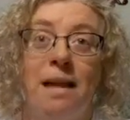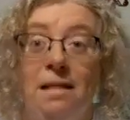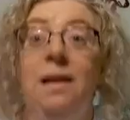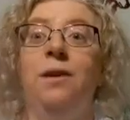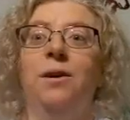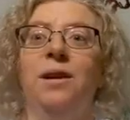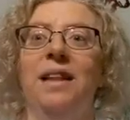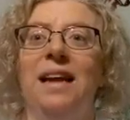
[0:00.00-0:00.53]

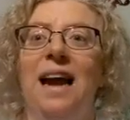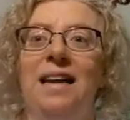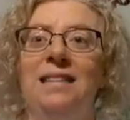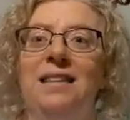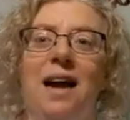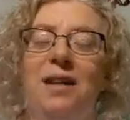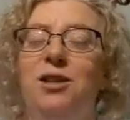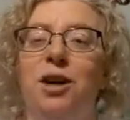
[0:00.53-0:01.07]
literally, I,
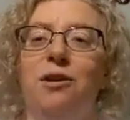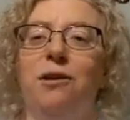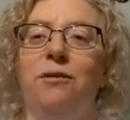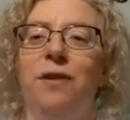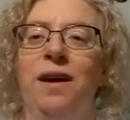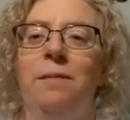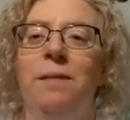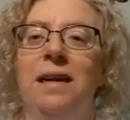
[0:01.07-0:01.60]
I turned to a
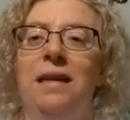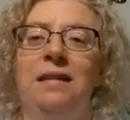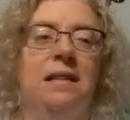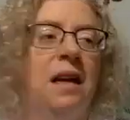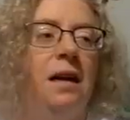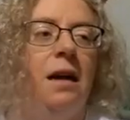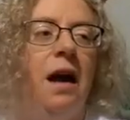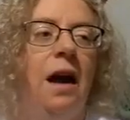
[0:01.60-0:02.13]
friend of mine and
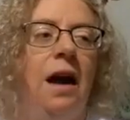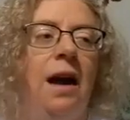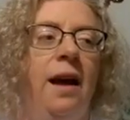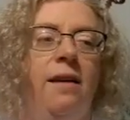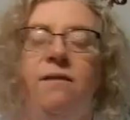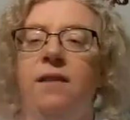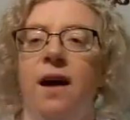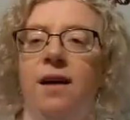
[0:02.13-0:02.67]
said, I
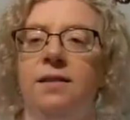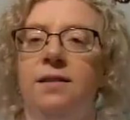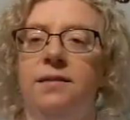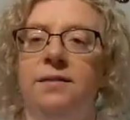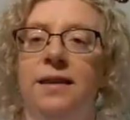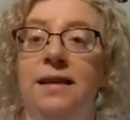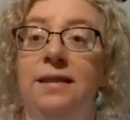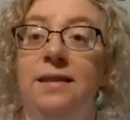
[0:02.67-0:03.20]
have got to
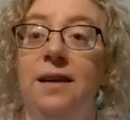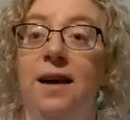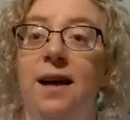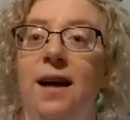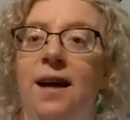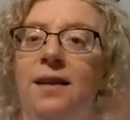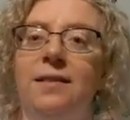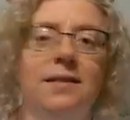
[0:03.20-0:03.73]
find
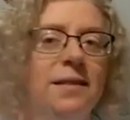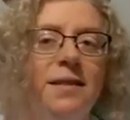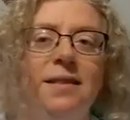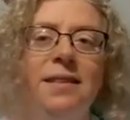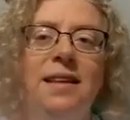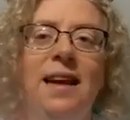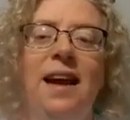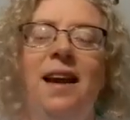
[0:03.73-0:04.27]
God.
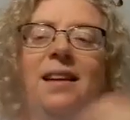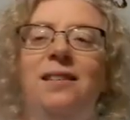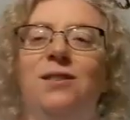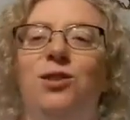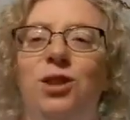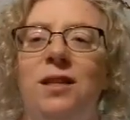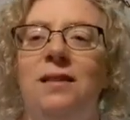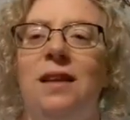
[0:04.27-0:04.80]

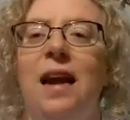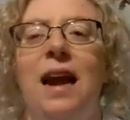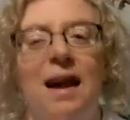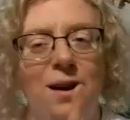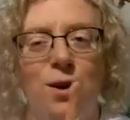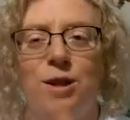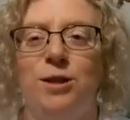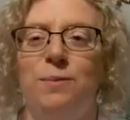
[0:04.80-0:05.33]
And she said,
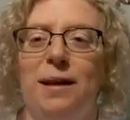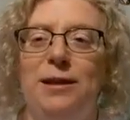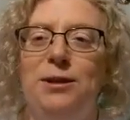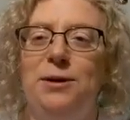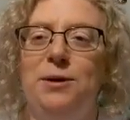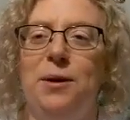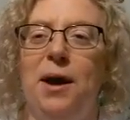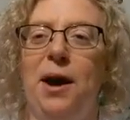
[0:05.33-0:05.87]
I know this
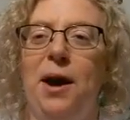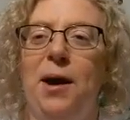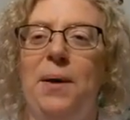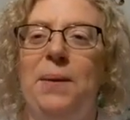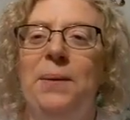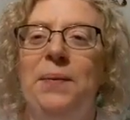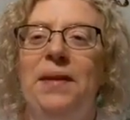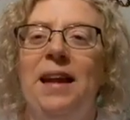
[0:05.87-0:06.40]
place you can go.
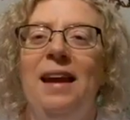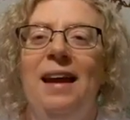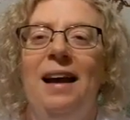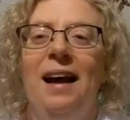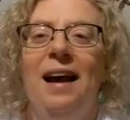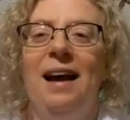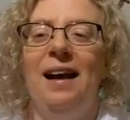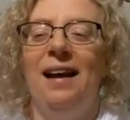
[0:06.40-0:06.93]

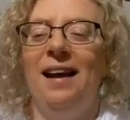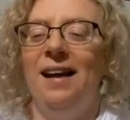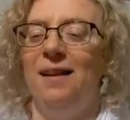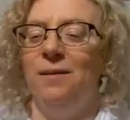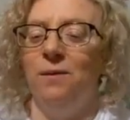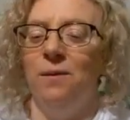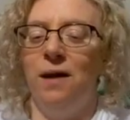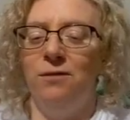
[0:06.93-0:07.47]
Uh,
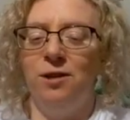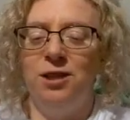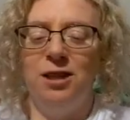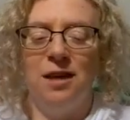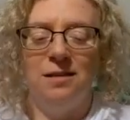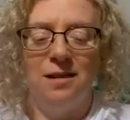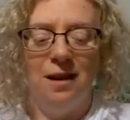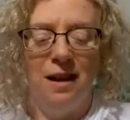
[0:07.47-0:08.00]
and Reverend
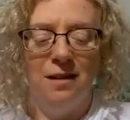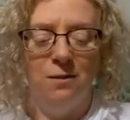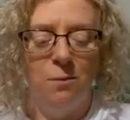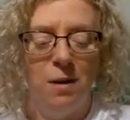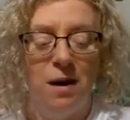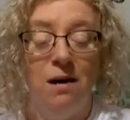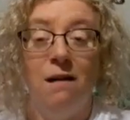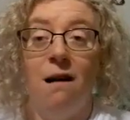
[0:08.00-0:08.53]
Jesse has
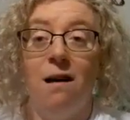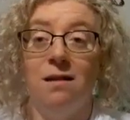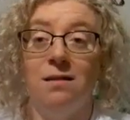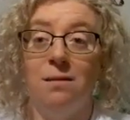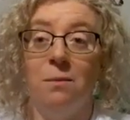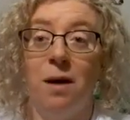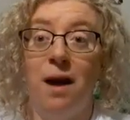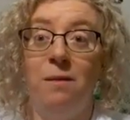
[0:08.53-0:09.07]
been an
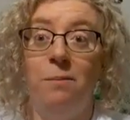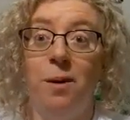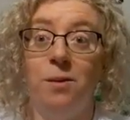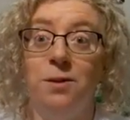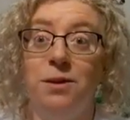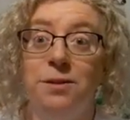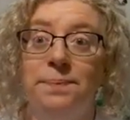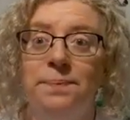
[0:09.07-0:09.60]
awesome
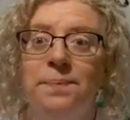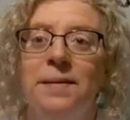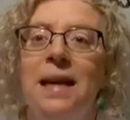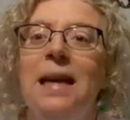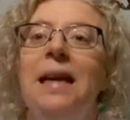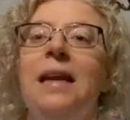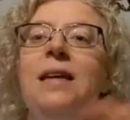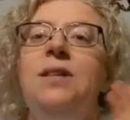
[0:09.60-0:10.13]
guidepost.
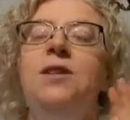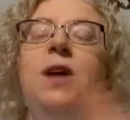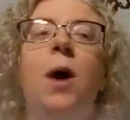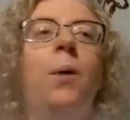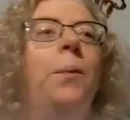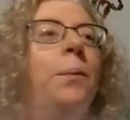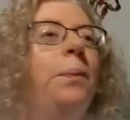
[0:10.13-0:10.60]
So,